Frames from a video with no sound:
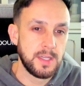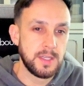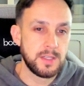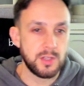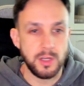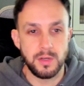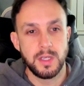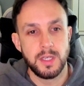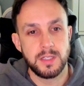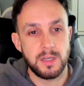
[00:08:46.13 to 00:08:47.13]
So
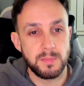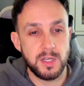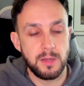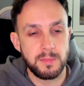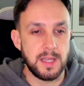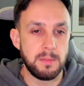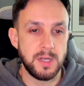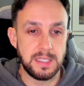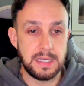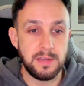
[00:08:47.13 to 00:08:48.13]
sometimes that
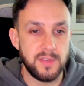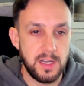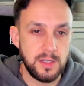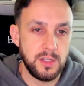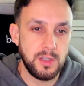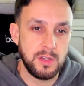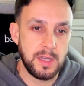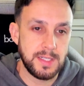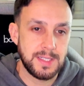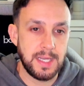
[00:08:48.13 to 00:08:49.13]
might devalue
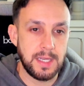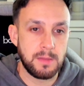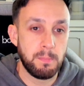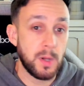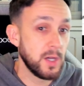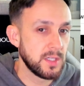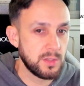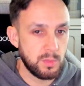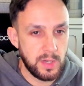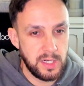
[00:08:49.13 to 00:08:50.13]
and take buyers
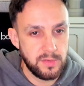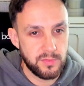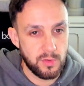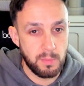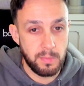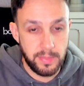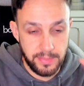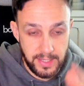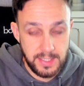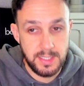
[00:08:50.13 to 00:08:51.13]
away from
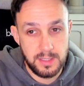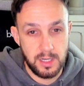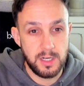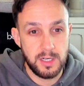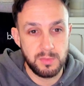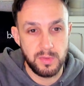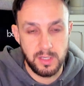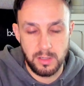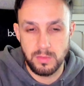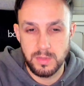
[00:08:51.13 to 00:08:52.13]
this card with the
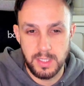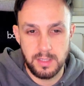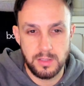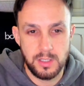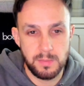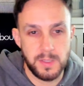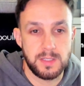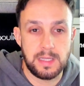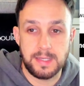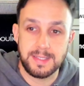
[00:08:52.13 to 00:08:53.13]
gold signature
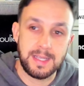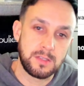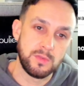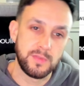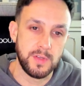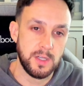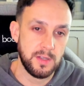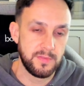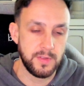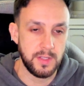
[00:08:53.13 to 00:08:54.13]
because they're settled for
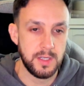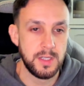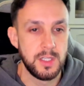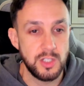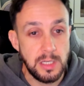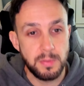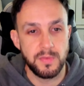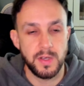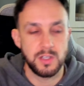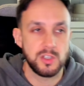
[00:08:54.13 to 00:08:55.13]
the cheaper
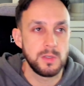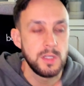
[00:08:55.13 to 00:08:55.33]
version.